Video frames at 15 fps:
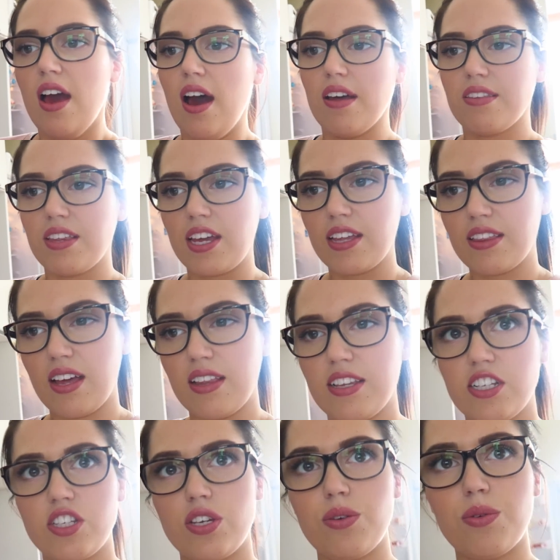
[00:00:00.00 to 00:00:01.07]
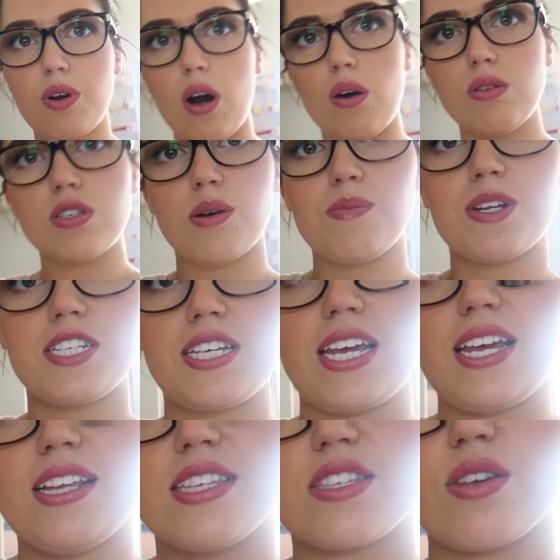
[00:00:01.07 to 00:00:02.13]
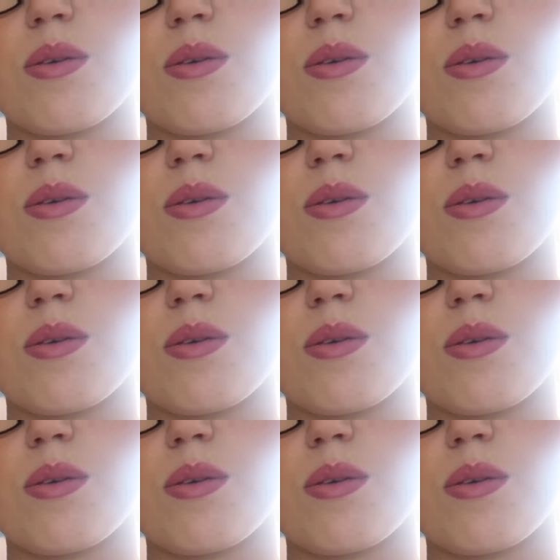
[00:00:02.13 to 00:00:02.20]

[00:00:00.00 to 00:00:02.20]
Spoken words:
I think that they're too cold on my teeth,